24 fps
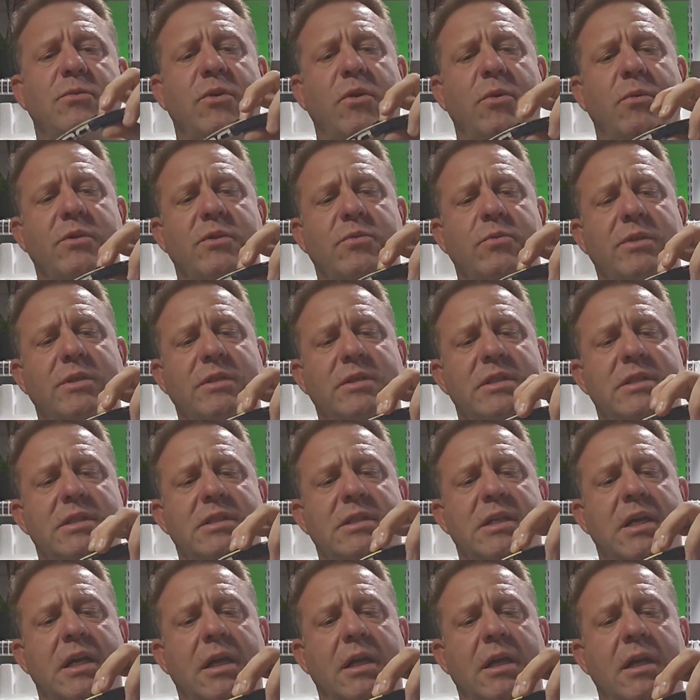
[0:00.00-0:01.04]
one always wants to
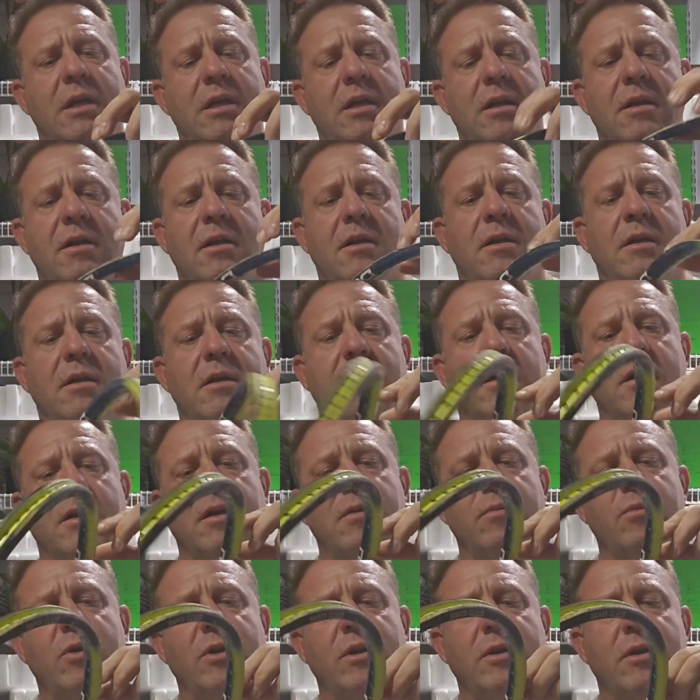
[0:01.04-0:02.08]
stick.
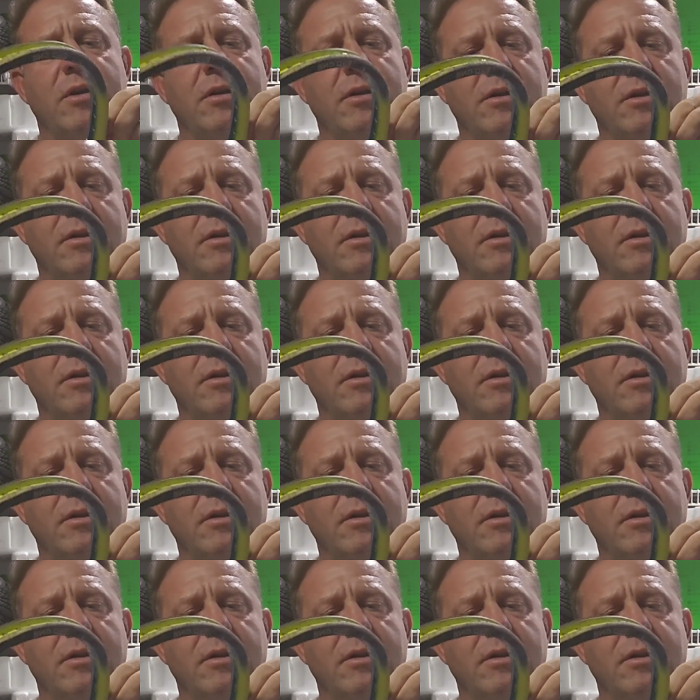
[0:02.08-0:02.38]
Come on.